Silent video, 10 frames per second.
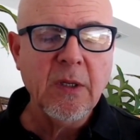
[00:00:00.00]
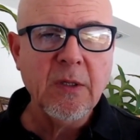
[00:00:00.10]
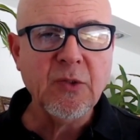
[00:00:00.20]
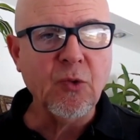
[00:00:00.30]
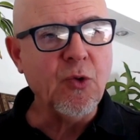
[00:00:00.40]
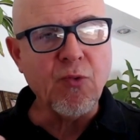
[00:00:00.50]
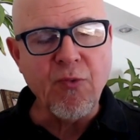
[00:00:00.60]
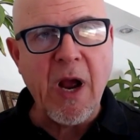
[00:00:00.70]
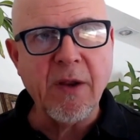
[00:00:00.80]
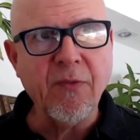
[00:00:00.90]
So you
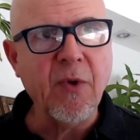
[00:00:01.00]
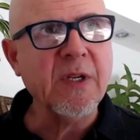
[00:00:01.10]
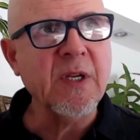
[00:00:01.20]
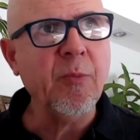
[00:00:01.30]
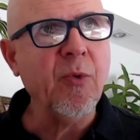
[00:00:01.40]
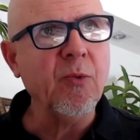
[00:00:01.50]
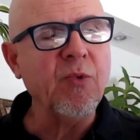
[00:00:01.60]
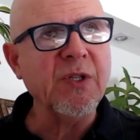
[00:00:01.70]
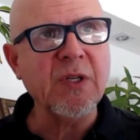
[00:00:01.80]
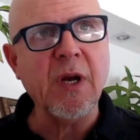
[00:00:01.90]
write, for example,
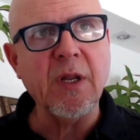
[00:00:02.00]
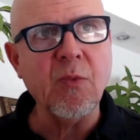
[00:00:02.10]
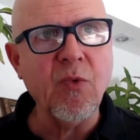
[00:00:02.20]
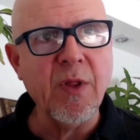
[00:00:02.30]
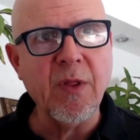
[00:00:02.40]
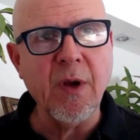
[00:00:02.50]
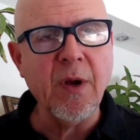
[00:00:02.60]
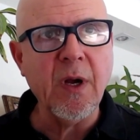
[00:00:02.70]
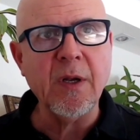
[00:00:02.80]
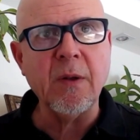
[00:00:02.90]
we started with
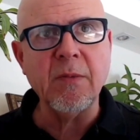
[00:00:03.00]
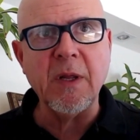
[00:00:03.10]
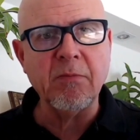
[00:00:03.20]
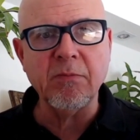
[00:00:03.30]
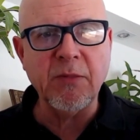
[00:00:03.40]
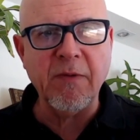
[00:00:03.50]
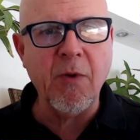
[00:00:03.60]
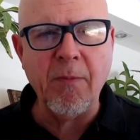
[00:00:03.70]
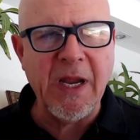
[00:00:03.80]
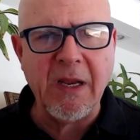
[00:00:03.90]
I'll
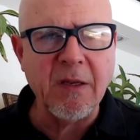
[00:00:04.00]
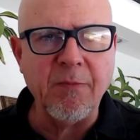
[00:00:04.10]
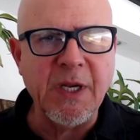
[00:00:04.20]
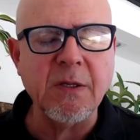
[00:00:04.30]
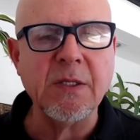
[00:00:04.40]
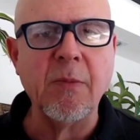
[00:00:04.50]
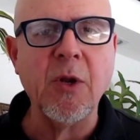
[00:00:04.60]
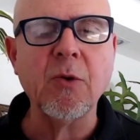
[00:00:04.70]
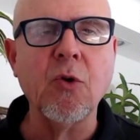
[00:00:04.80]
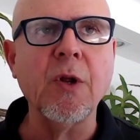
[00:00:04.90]
never make it because I'm
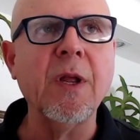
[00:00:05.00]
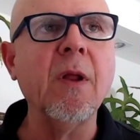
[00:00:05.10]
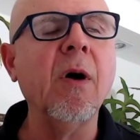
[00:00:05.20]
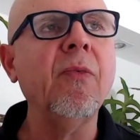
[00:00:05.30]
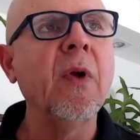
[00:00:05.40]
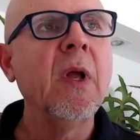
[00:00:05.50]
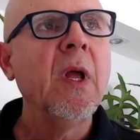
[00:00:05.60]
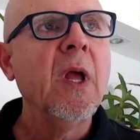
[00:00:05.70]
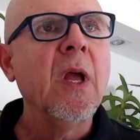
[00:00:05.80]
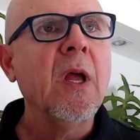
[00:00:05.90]
not good enough.
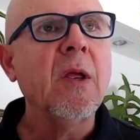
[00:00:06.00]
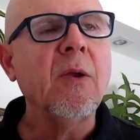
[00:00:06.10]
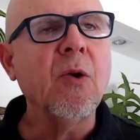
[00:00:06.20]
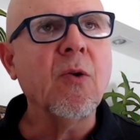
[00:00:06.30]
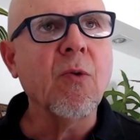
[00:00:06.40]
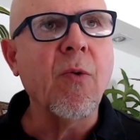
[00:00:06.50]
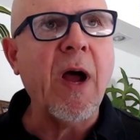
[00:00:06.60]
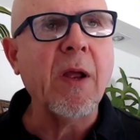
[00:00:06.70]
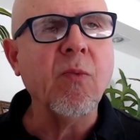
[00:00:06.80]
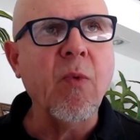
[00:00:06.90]
You could
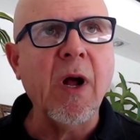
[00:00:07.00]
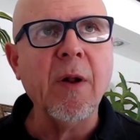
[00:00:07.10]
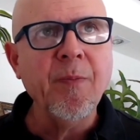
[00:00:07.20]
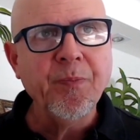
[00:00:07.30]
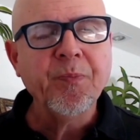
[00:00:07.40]
write, well,